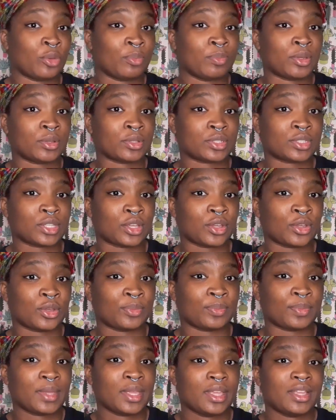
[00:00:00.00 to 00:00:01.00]
milk
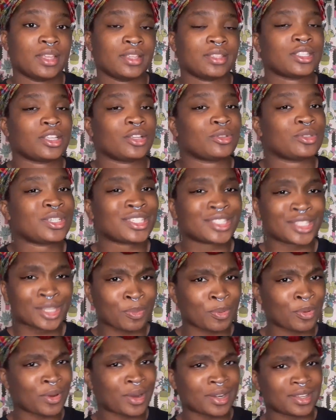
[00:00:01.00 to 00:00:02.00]
soap. So just
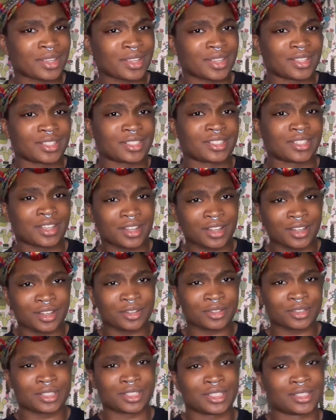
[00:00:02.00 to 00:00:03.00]
support us,
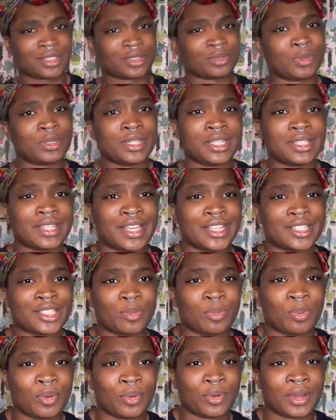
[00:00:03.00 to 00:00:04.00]
y'all, because we need that
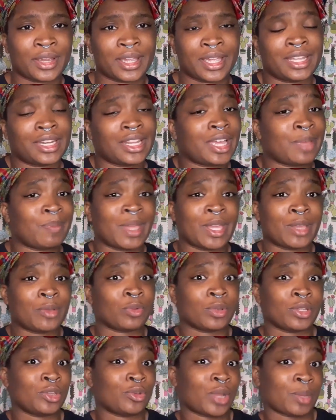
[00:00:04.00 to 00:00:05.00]
support. And I make
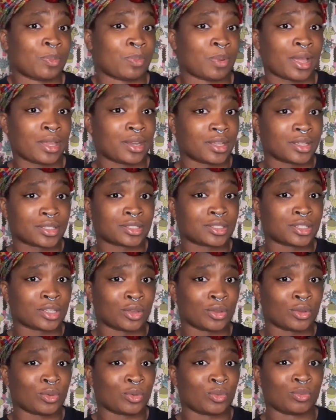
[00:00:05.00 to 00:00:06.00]
really great products,
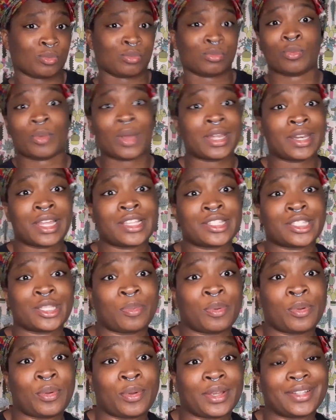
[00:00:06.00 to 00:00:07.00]
so why not
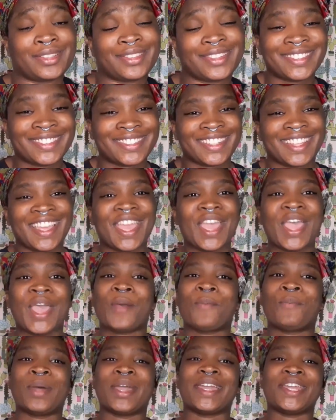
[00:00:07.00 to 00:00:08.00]
support?
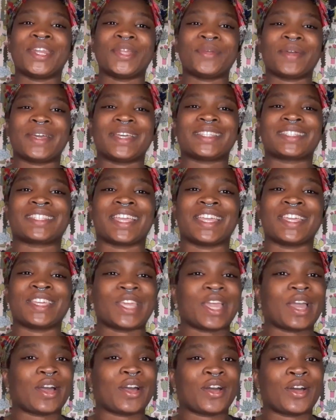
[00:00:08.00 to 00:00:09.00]
But anyways, thank
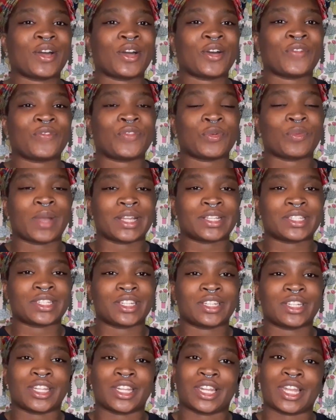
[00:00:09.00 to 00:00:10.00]
y'all for watching
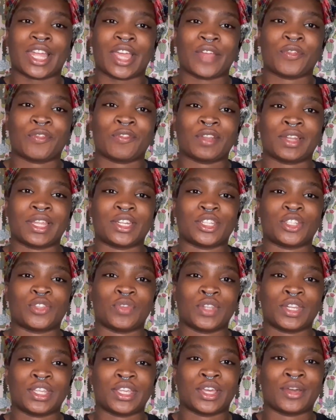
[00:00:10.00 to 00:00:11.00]
another Life of Elena's
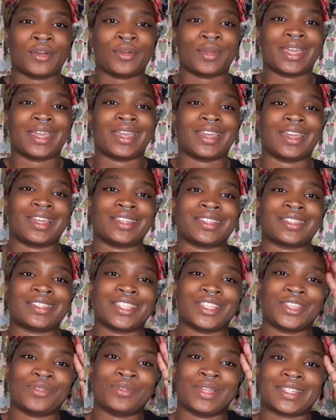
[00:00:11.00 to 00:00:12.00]
video, and
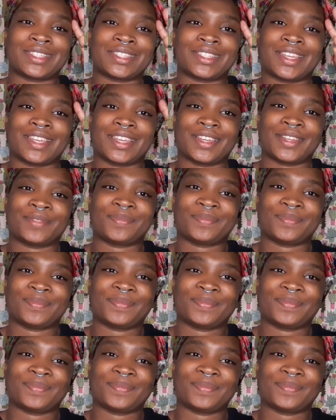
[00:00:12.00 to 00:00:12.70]
see you next time.